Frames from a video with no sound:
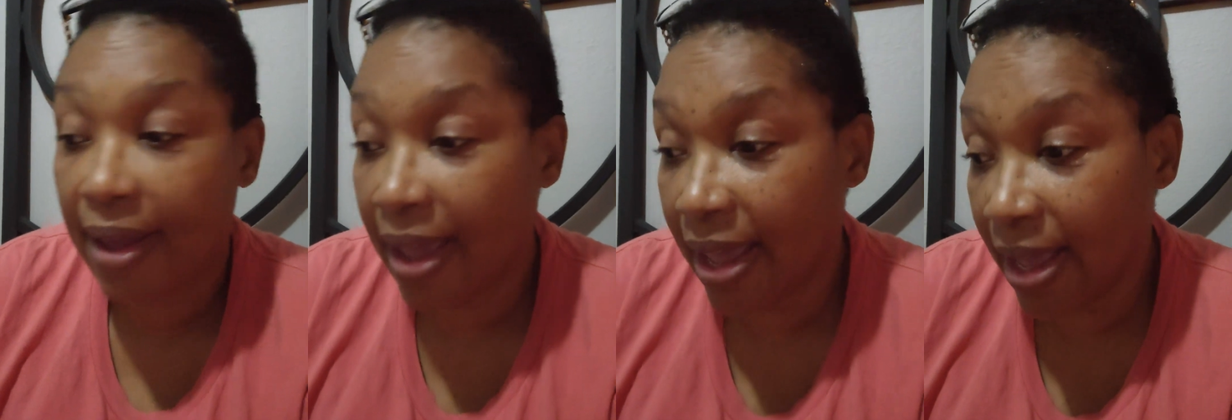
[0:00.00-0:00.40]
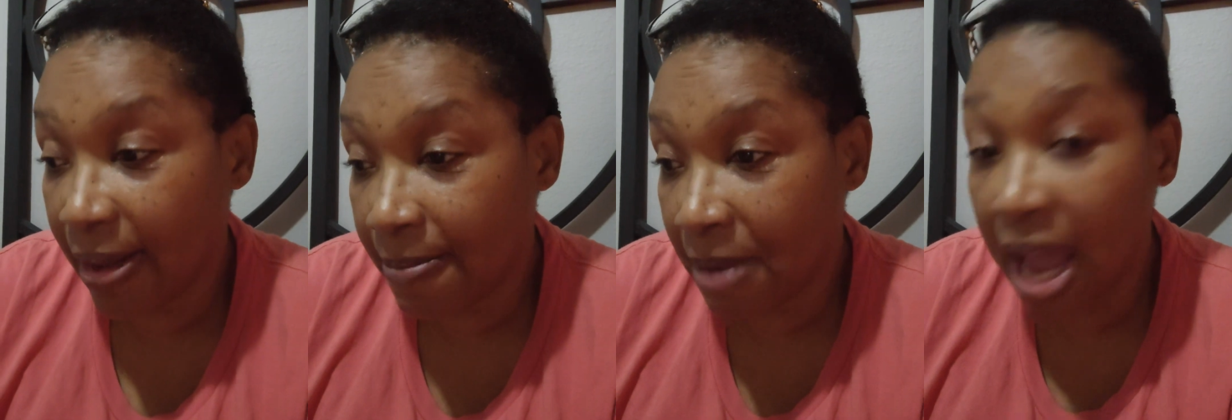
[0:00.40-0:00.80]

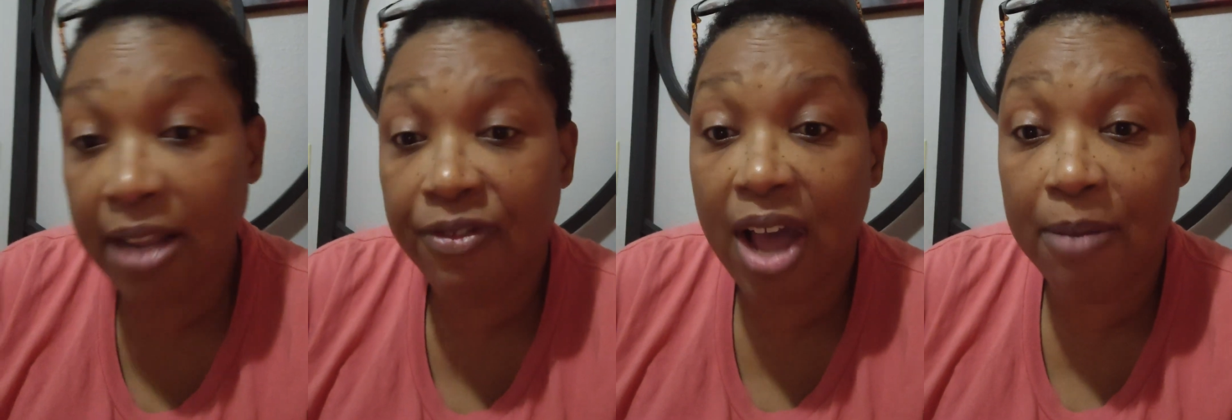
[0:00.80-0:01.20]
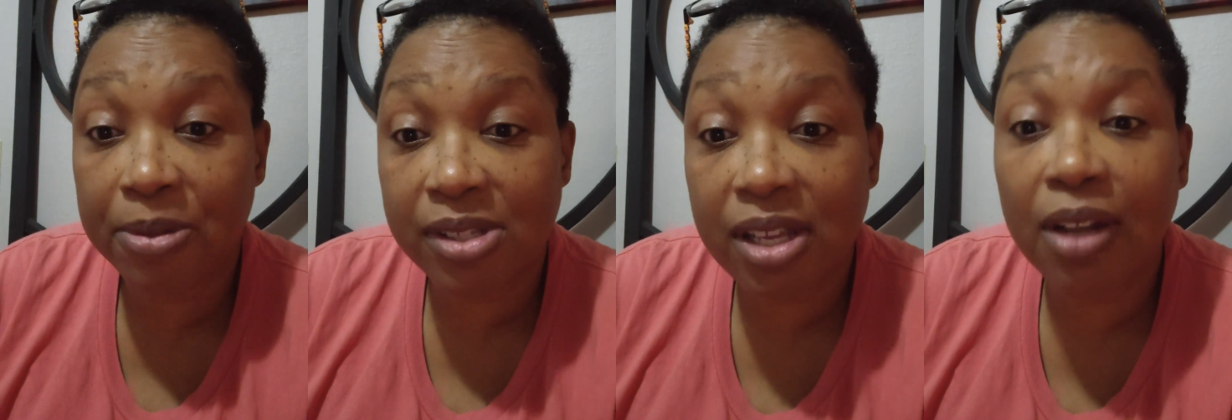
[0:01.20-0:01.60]
And
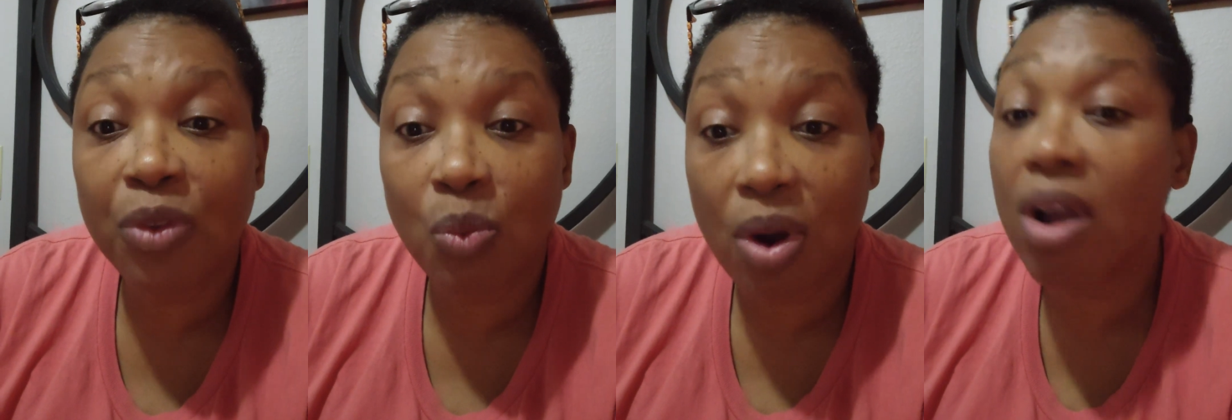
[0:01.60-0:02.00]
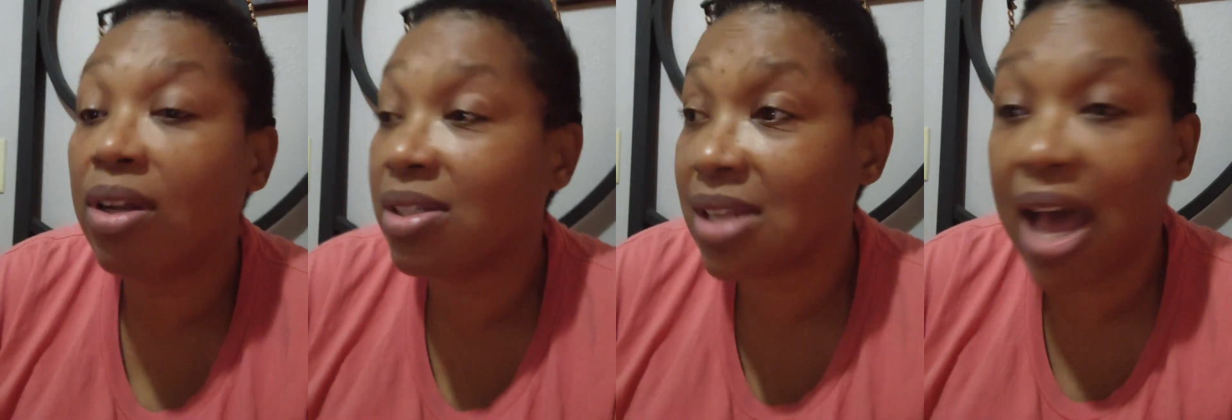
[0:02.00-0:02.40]
95% of the
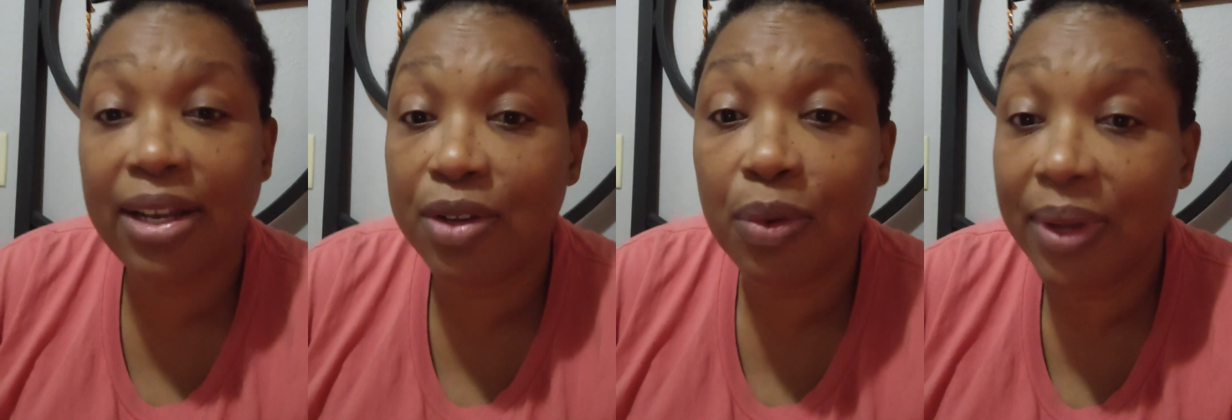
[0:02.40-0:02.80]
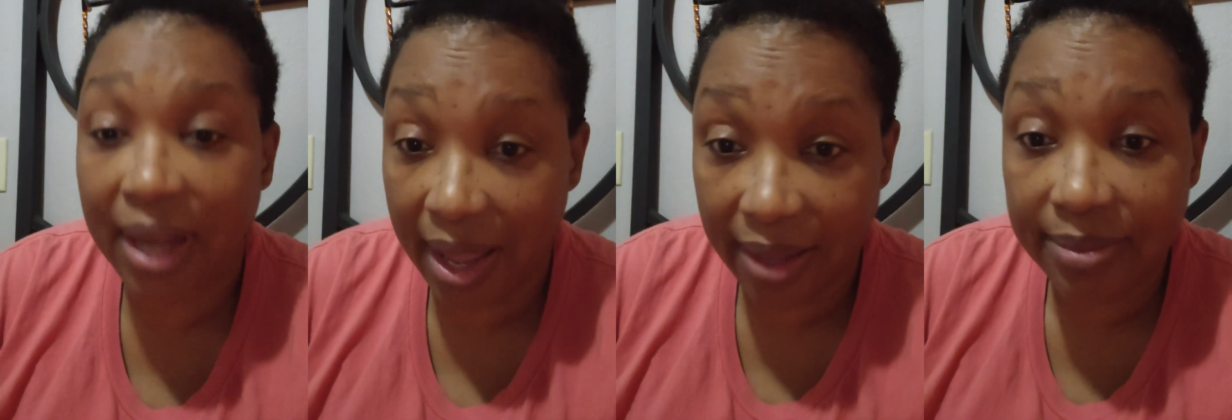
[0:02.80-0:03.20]
world is not
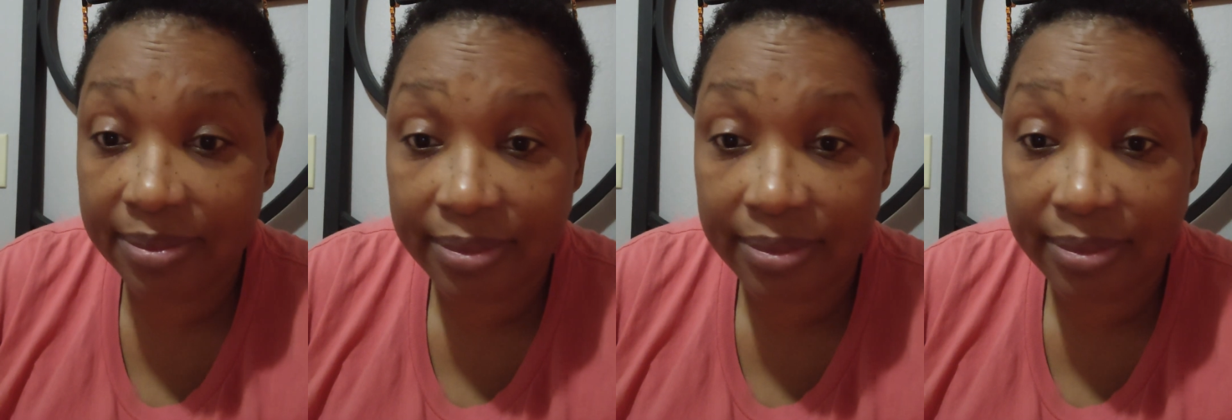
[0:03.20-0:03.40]
doing that.